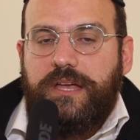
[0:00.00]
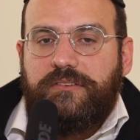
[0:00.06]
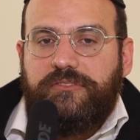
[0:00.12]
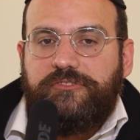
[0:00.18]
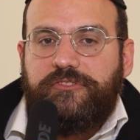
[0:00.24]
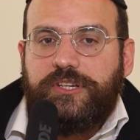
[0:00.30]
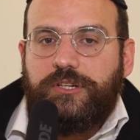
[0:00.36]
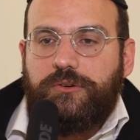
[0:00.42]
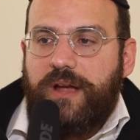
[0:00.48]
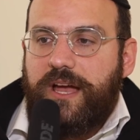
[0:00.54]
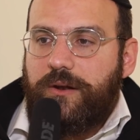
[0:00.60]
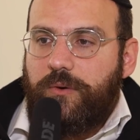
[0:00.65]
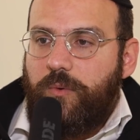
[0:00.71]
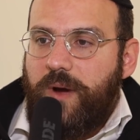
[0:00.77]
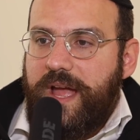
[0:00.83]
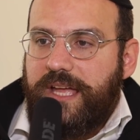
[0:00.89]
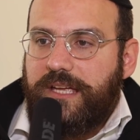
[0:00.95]
figure out a
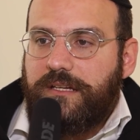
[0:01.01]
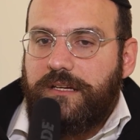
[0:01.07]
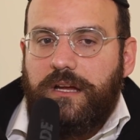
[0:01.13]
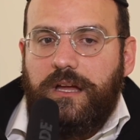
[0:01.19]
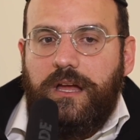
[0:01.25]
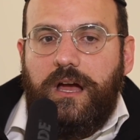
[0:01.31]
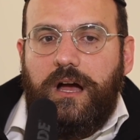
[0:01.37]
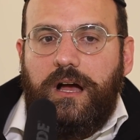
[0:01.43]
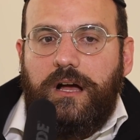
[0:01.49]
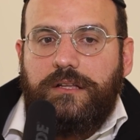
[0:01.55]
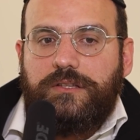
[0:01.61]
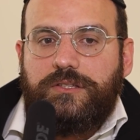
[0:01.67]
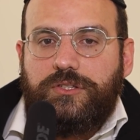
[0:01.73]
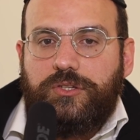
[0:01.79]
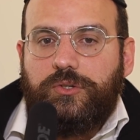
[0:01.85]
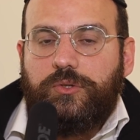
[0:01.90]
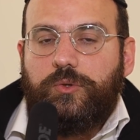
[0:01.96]
way
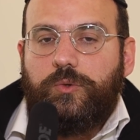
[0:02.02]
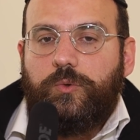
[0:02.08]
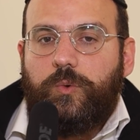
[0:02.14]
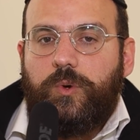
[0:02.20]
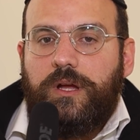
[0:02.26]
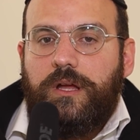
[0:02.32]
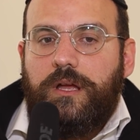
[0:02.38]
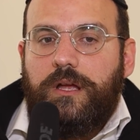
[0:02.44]
to